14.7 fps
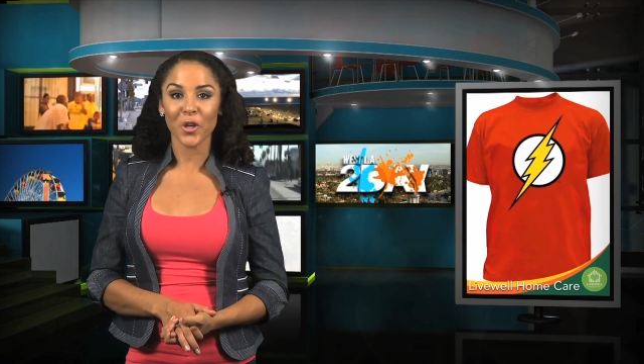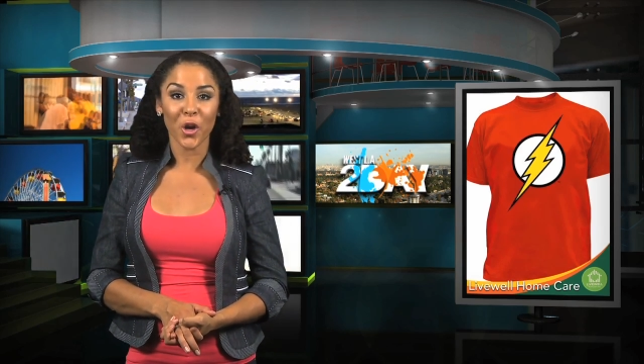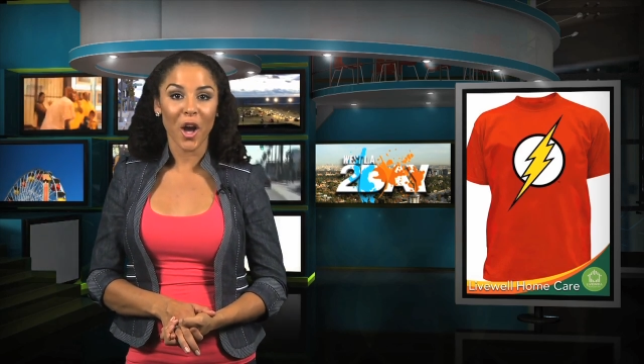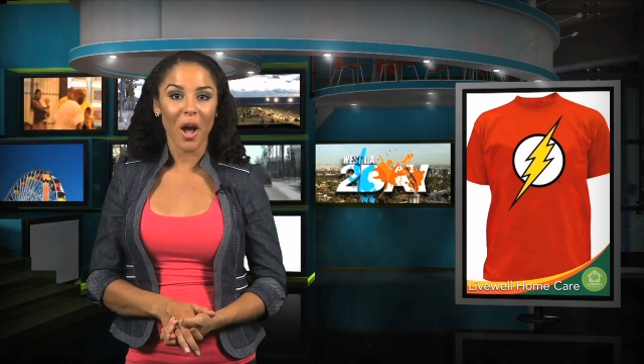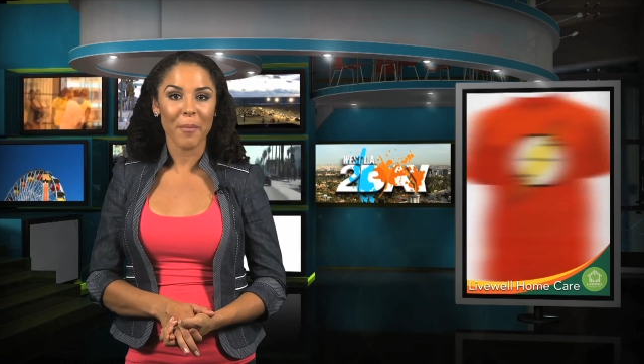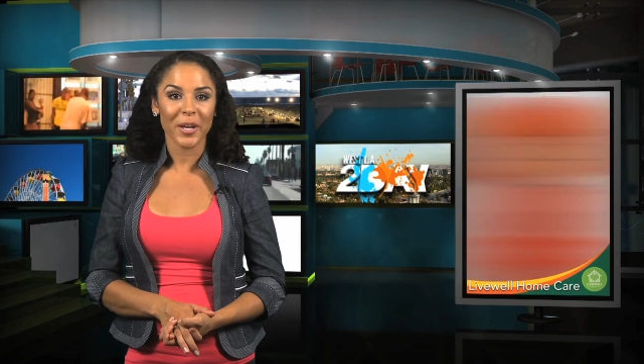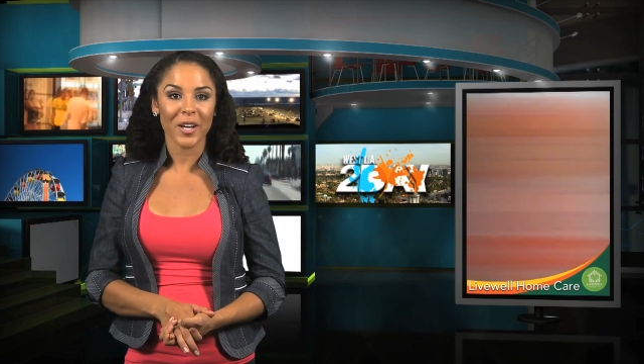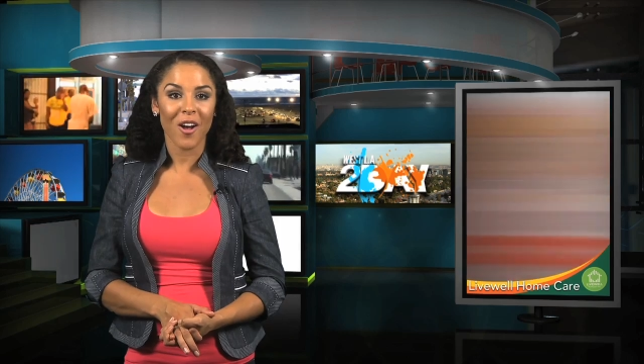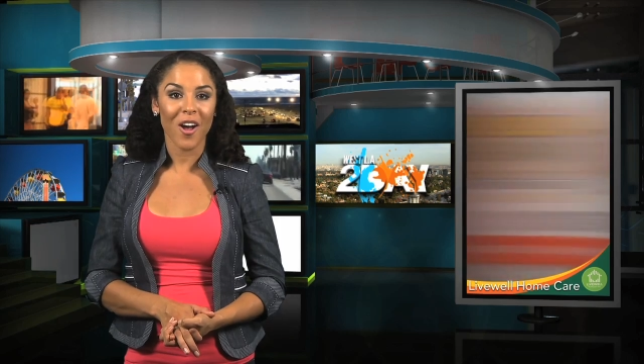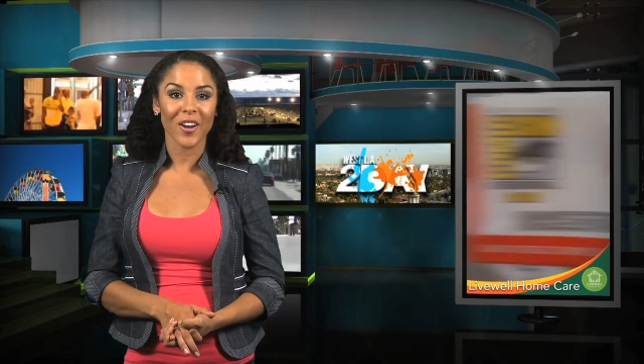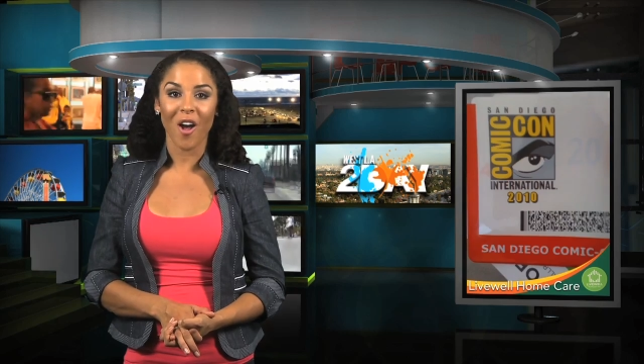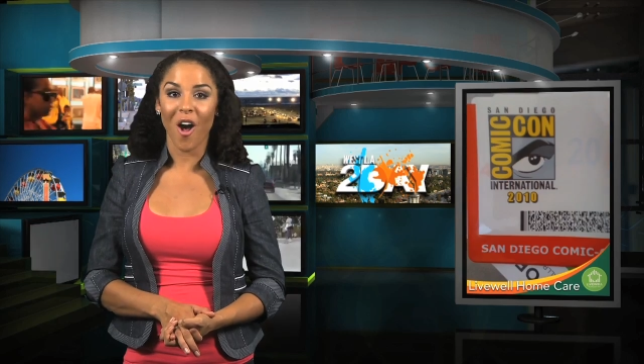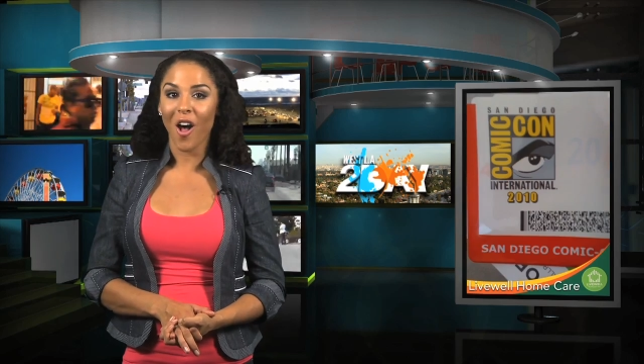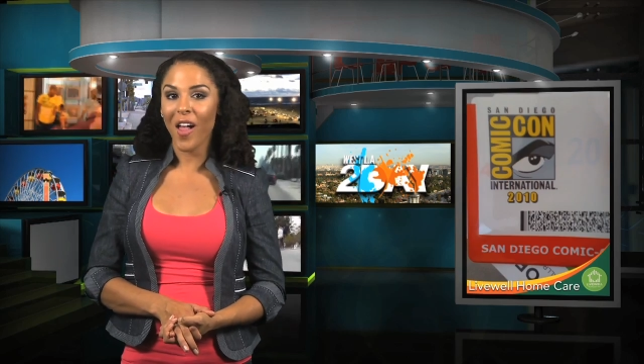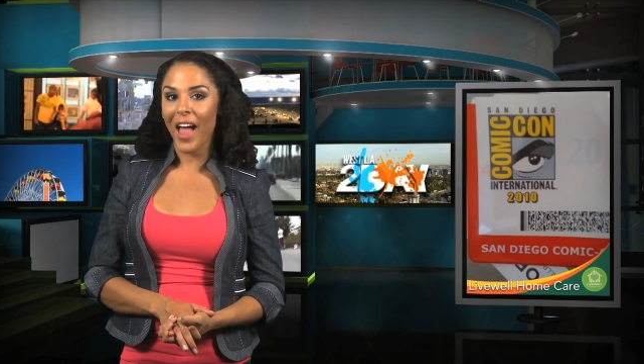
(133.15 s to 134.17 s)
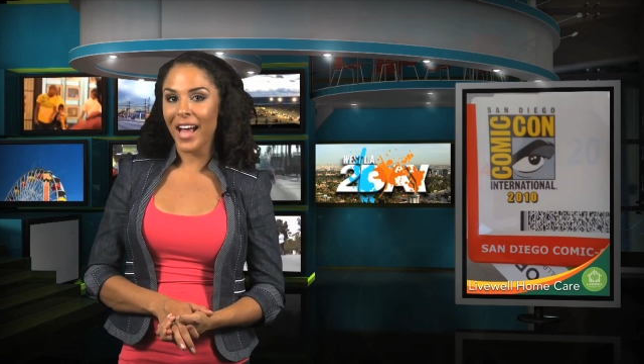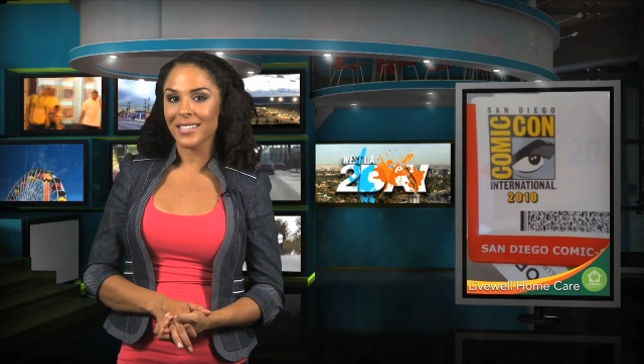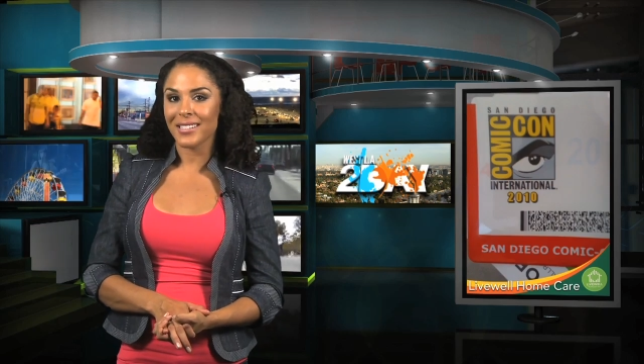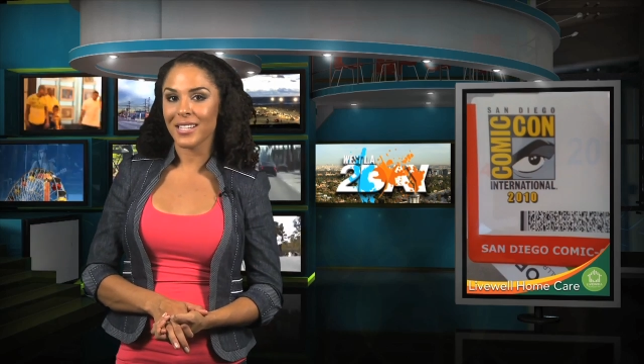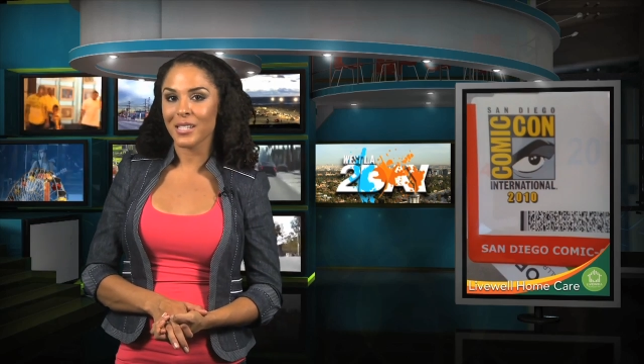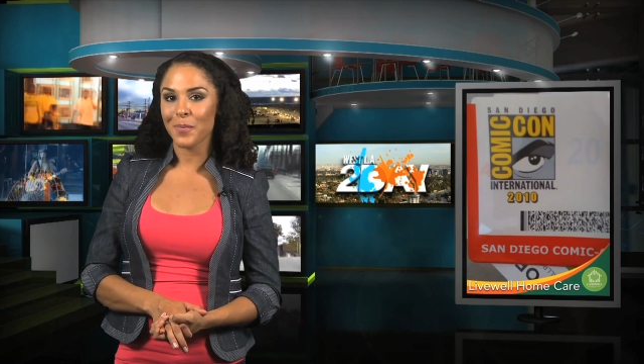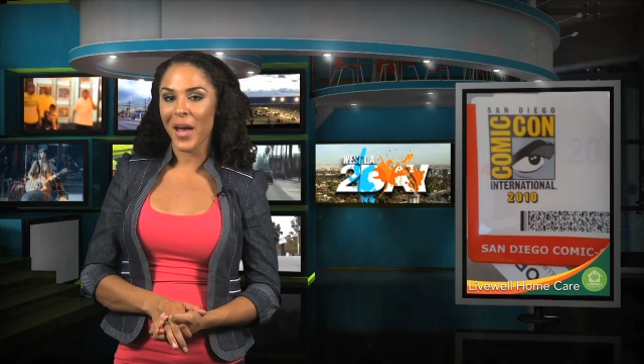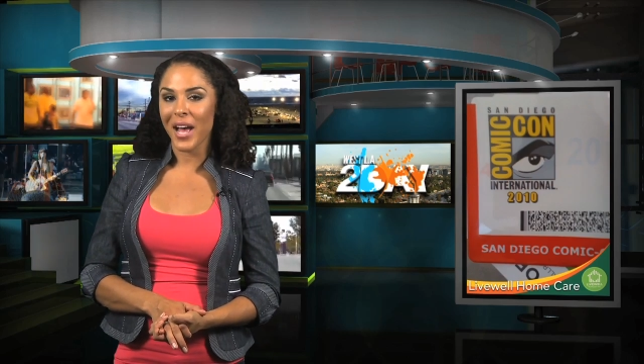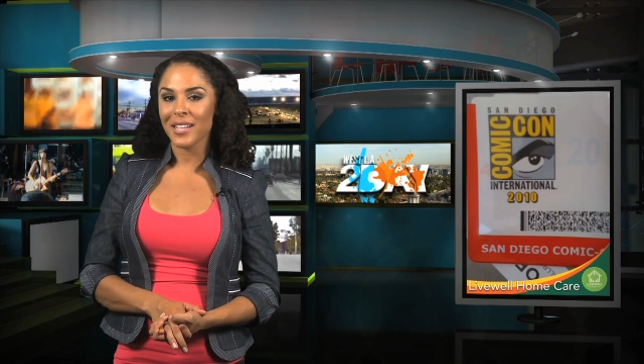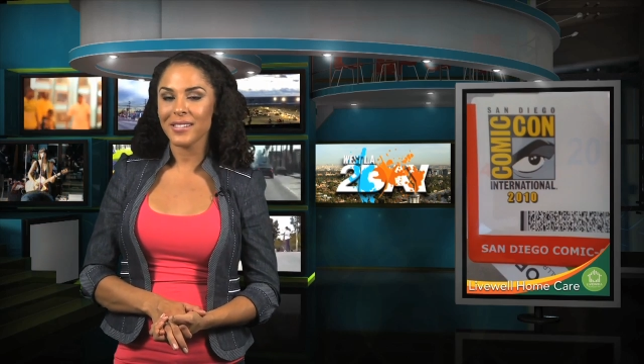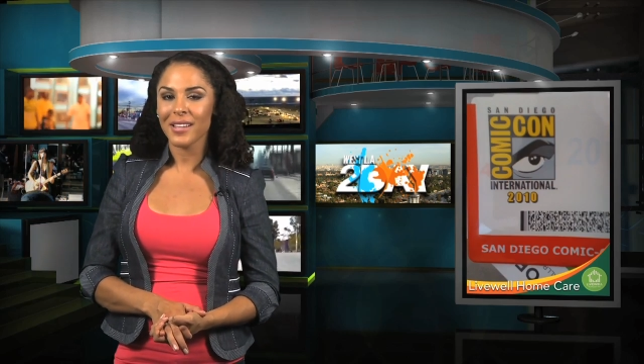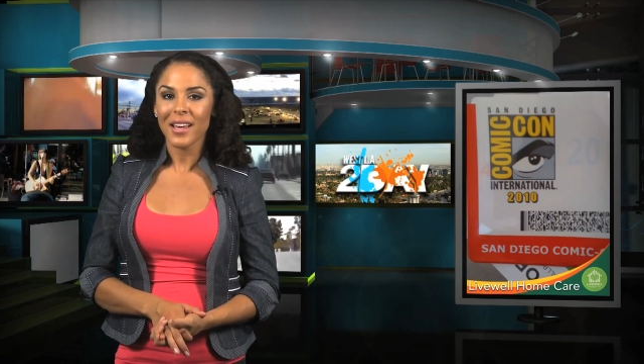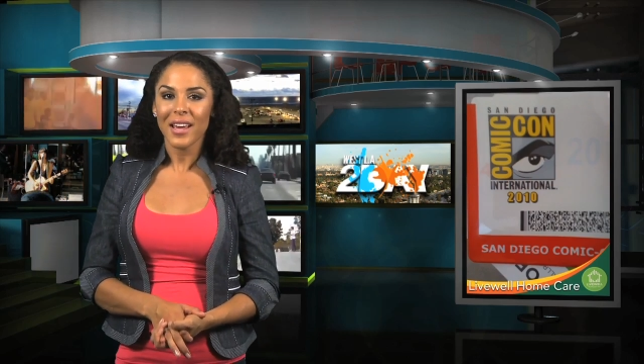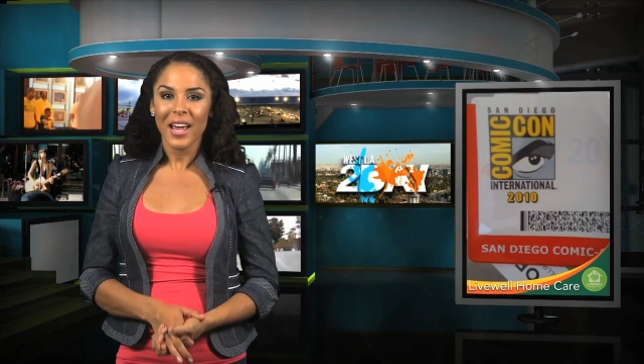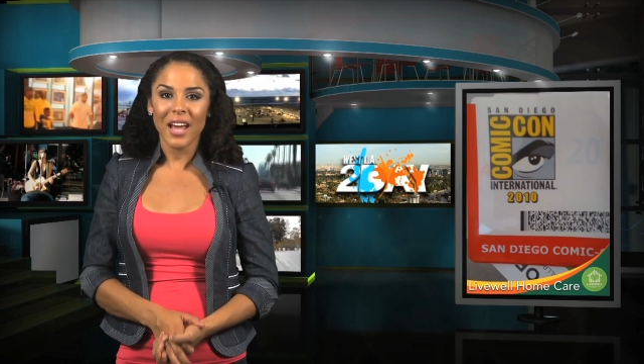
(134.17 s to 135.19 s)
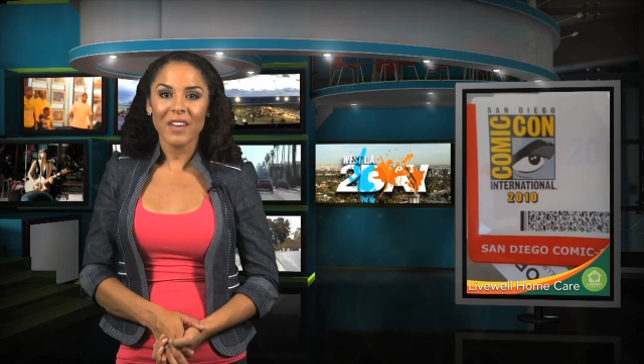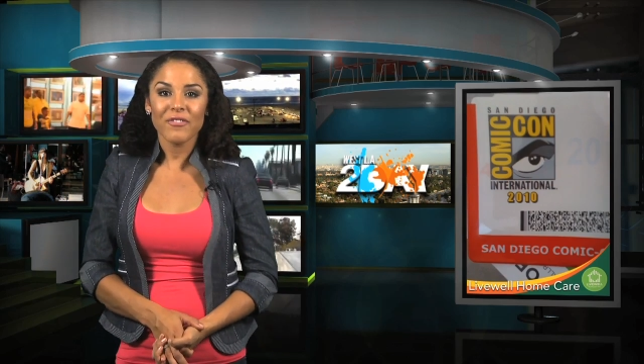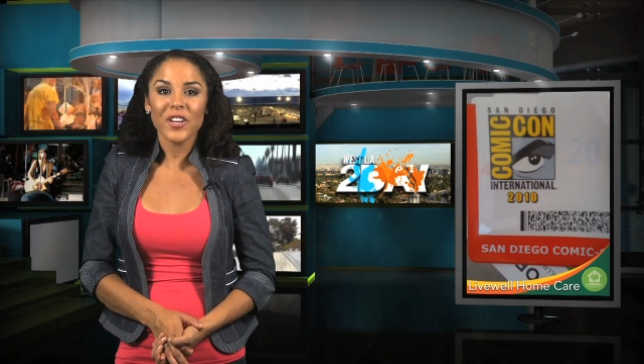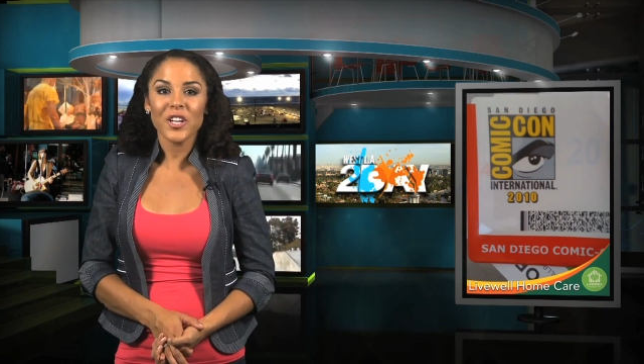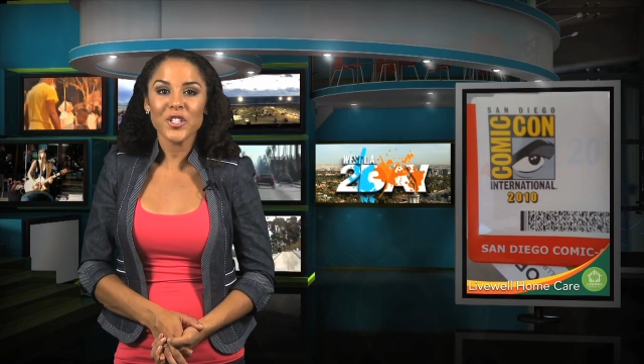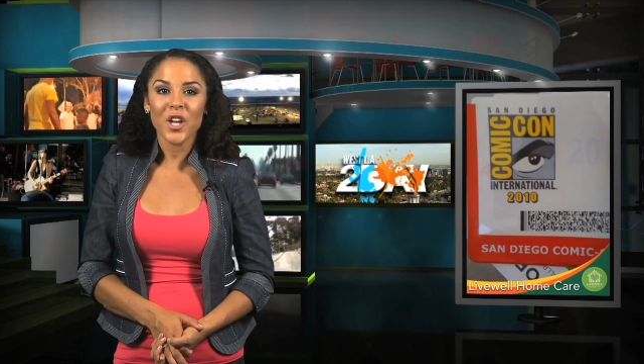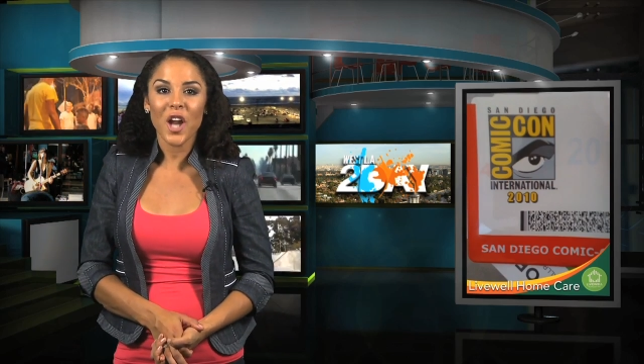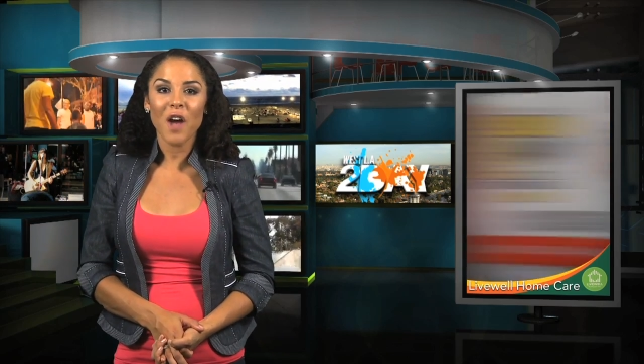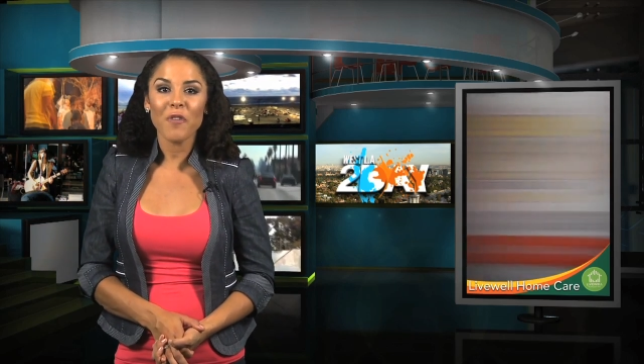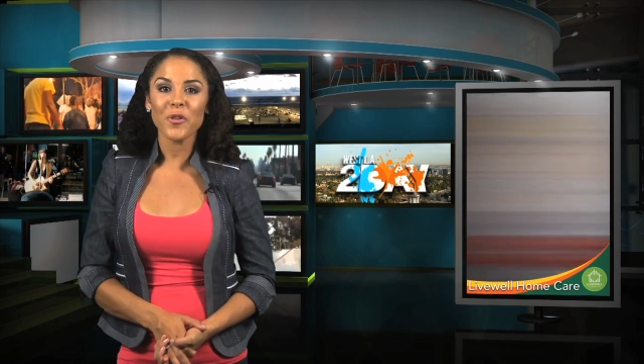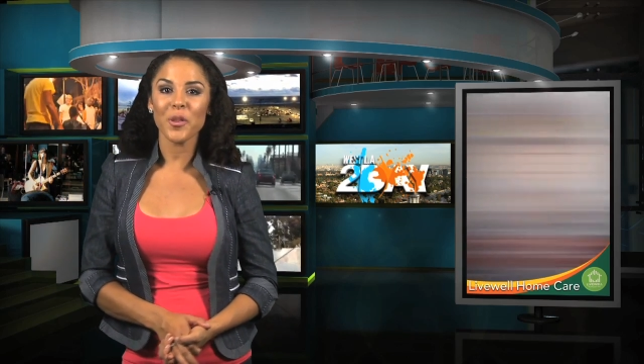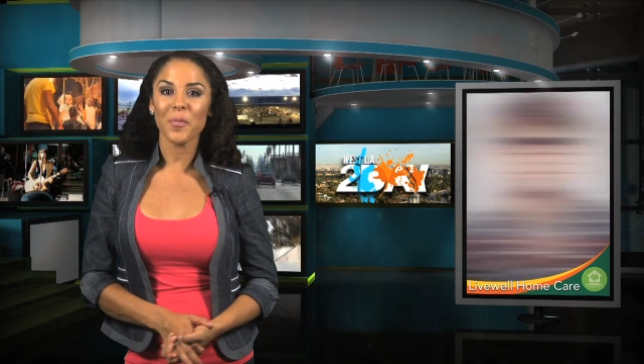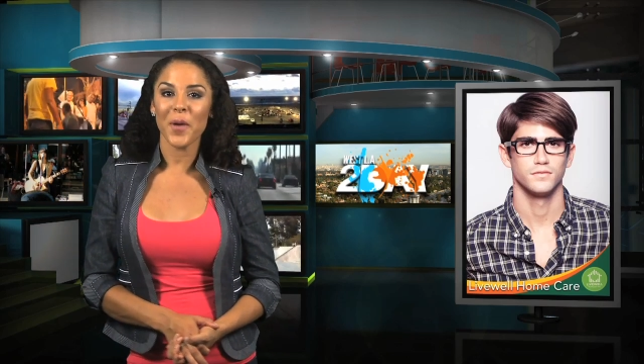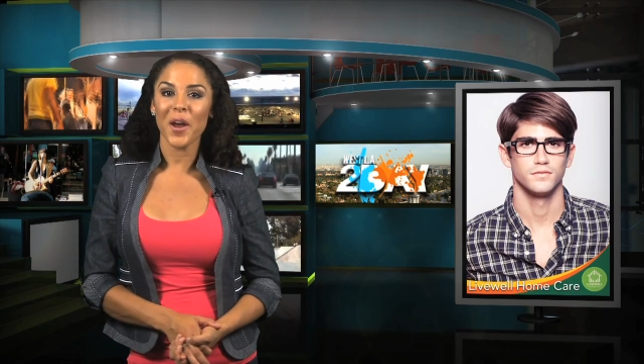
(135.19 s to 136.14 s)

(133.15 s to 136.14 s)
your Comic Con all-access pass, and finish it off with a